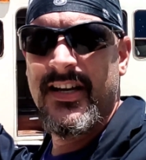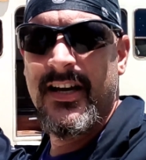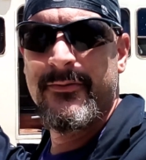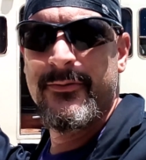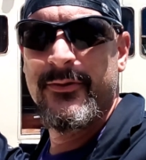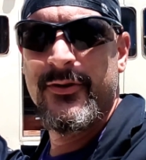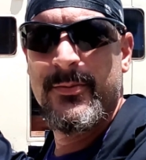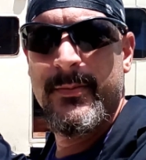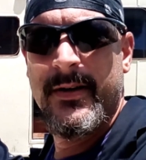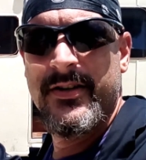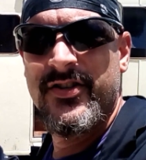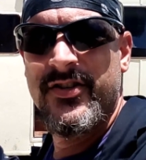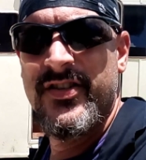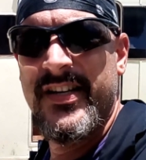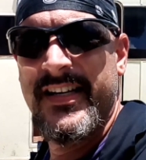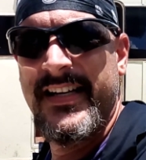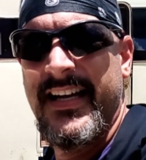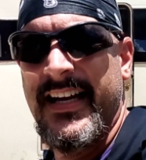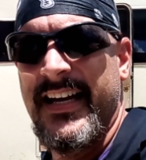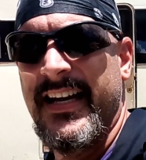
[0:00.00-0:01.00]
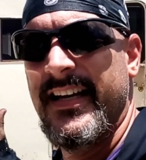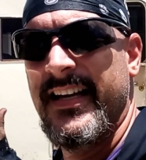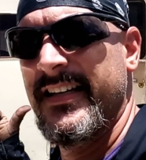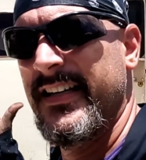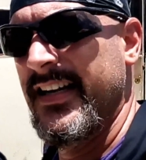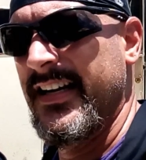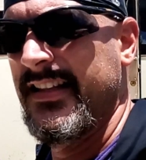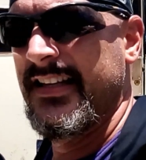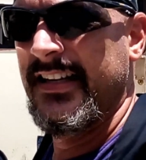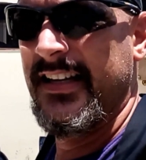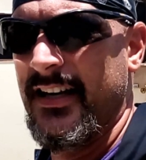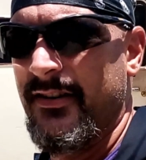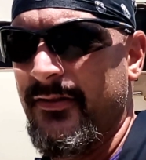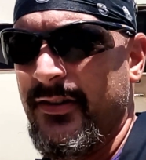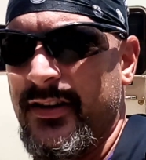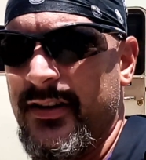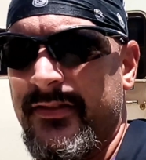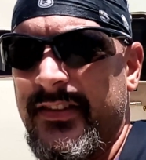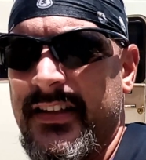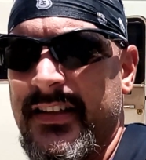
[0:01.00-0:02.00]
out for as much as I can and then get
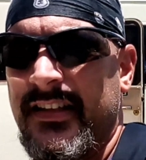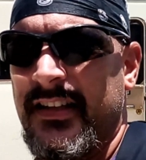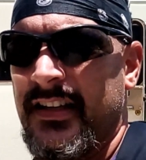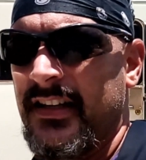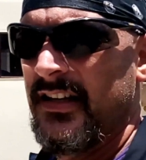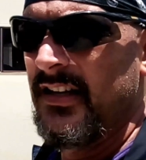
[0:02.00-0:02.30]
rid of it.